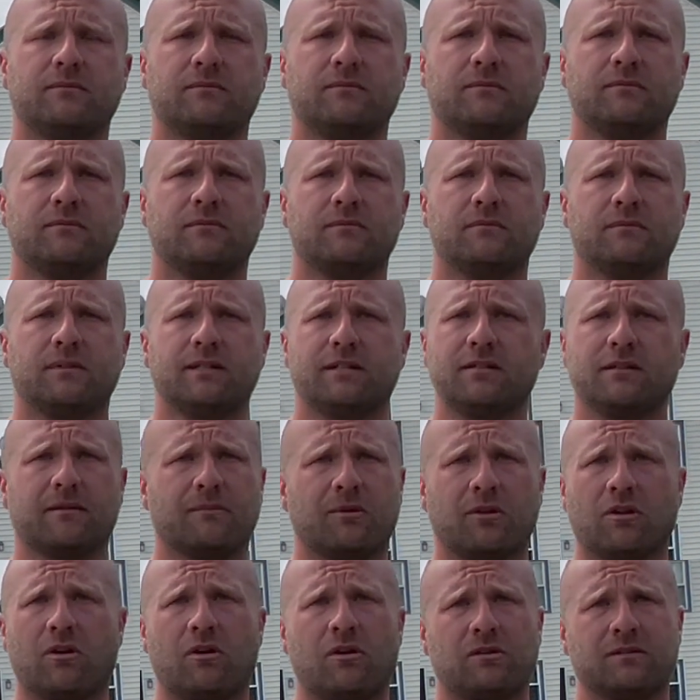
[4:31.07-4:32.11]
It took them
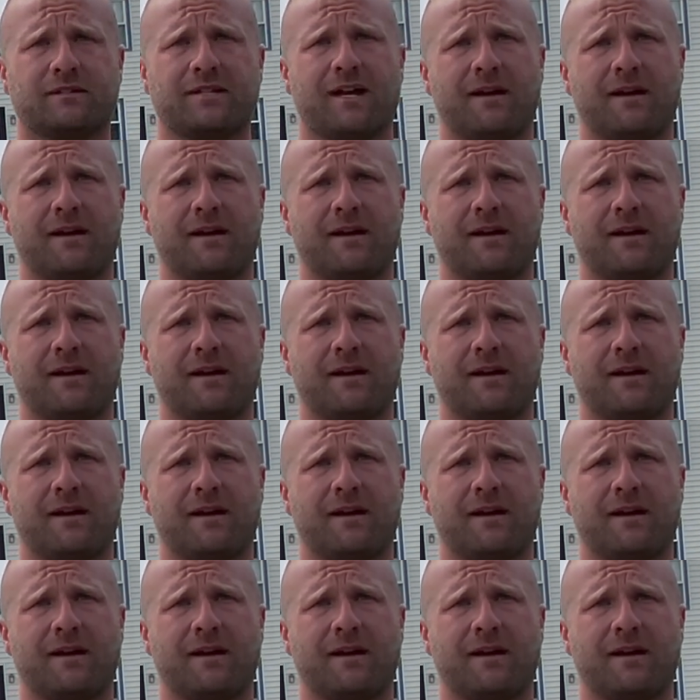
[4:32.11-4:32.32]
a long time.